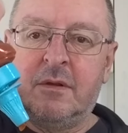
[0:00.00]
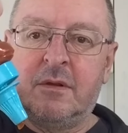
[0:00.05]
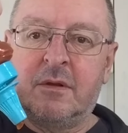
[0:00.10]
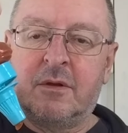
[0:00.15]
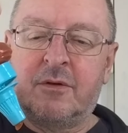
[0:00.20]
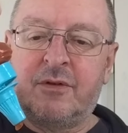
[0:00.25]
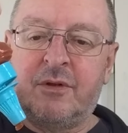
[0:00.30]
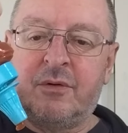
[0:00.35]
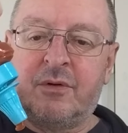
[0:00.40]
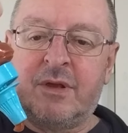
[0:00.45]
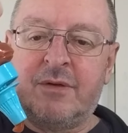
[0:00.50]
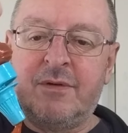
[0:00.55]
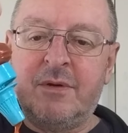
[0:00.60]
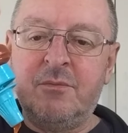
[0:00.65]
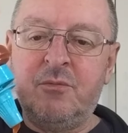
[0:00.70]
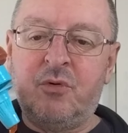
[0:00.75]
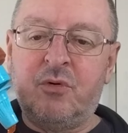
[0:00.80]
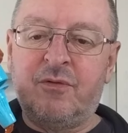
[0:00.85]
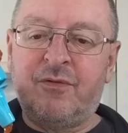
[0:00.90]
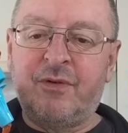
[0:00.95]
Because it'll give it
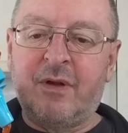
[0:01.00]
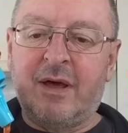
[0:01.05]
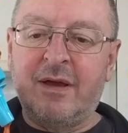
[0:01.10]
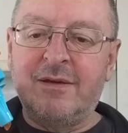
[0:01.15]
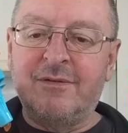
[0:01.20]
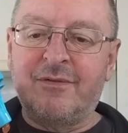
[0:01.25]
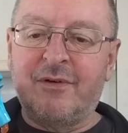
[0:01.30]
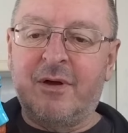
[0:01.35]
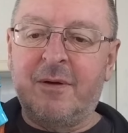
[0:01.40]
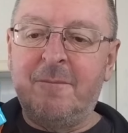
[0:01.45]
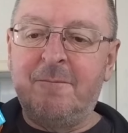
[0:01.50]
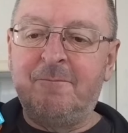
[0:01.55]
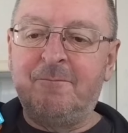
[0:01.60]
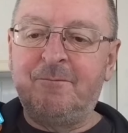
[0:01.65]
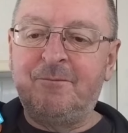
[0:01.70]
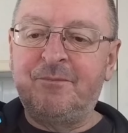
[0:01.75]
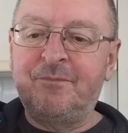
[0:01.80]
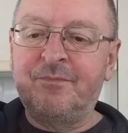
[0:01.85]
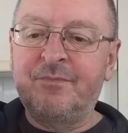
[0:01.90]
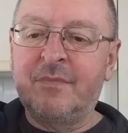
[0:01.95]
more flavour
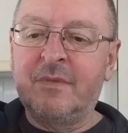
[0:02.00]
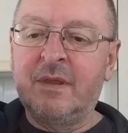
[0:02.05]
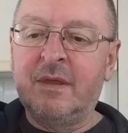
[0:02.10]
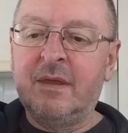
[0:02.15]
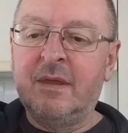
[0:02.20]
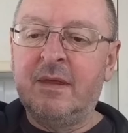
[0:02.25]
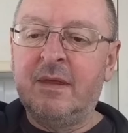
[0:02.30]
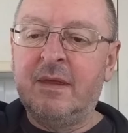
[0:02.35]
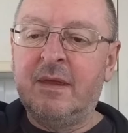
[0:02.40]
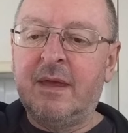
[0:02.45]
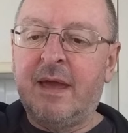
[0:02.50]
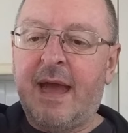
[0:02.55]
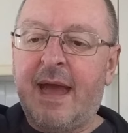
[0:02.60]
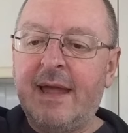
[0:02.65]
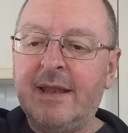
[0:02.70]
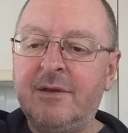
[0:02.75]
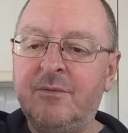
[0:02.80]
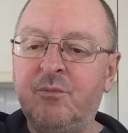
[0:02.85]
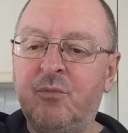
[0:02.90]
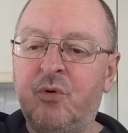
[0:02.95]

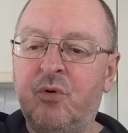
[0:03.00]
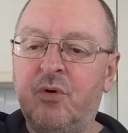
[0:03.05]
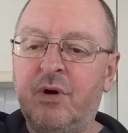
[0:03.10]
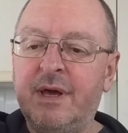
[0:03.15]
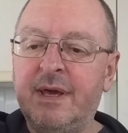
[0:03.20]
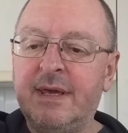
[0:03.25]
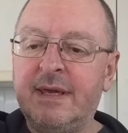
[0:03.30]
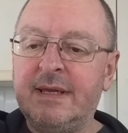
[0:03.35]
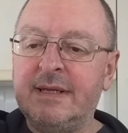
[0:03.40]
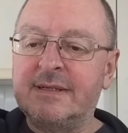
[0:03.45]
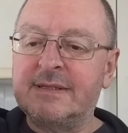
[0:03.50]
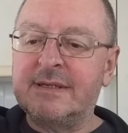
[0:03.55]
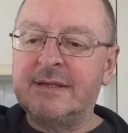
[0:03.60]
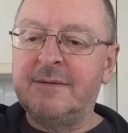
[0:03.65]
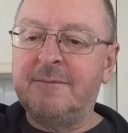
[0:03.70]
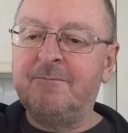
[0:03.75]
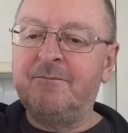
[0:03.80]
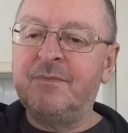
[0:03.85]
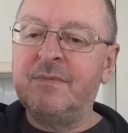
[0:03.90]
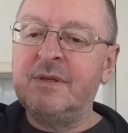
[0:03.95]
and more heat.
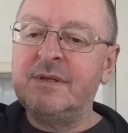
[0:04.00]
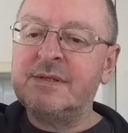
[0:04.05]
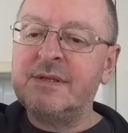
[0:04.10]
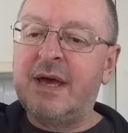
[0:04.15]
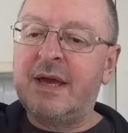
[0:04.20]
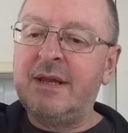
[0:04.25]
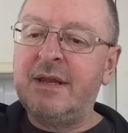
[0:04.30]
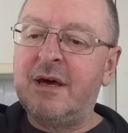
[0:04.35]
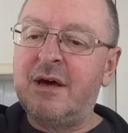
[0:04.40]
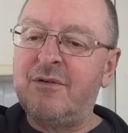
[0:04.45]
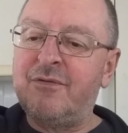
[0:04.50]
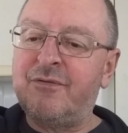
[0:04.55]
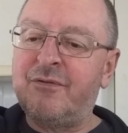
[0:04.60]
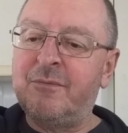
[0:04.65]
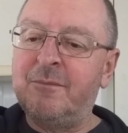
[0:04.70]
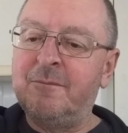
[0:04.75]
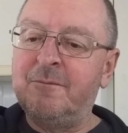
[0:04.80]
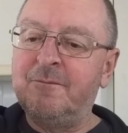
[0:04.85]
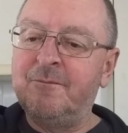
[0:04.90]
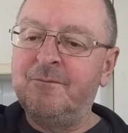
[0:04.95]
Is that enough?
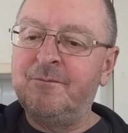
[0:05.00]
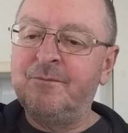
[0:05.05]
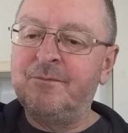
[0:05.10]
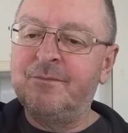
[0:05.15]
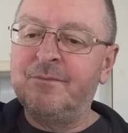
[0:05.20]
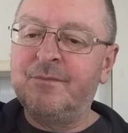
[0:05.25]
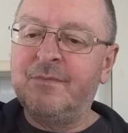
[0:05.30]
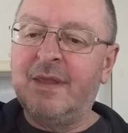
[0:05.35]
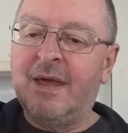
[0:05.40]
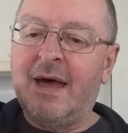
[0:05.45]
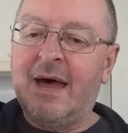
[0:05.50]
No.